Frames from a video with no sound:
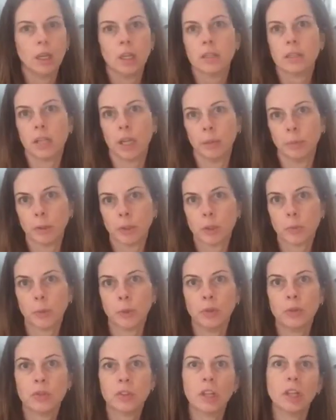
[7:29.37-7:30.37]

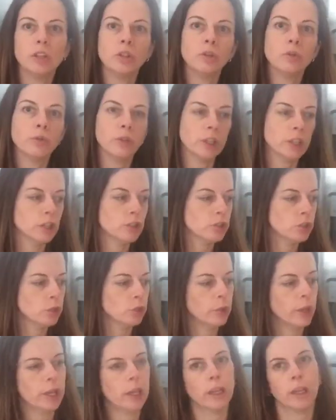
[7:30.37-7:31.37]
tablespoons can you fit into
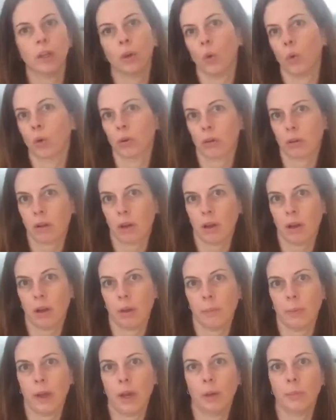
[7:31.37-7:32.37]
a 1/4 cup,
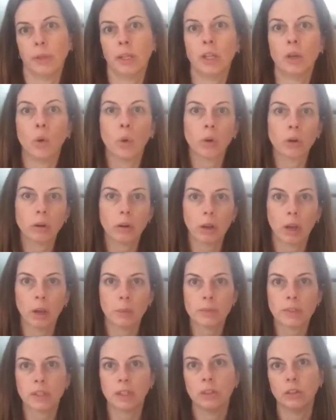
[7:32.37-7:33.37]
how many 1/4
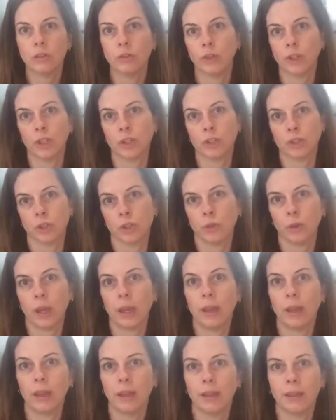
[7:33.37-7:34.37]
cups can you fit into
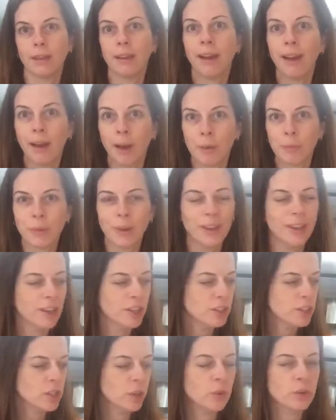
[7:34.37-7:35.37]
a cup.
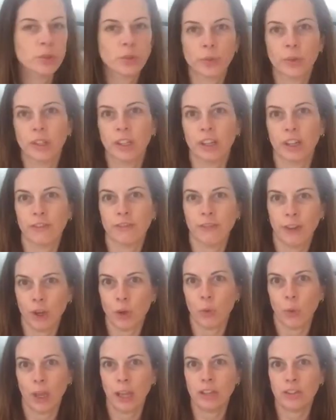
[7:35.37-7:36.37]
So it was really a fun
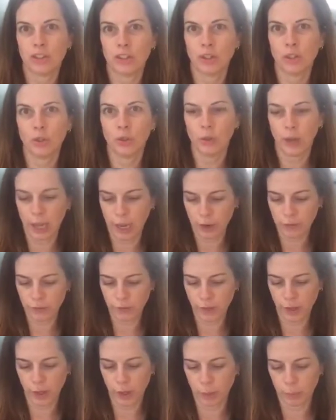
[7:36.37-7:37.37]
way to have
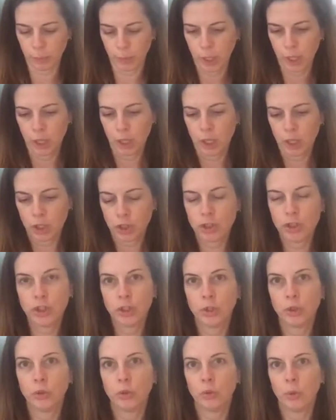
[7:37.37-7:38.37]
them
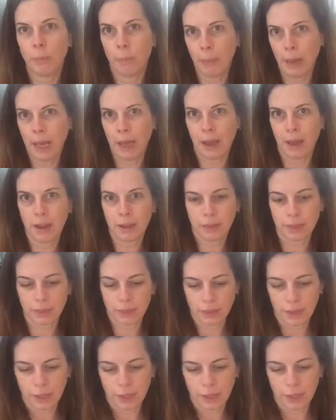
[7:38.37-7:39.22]
do math,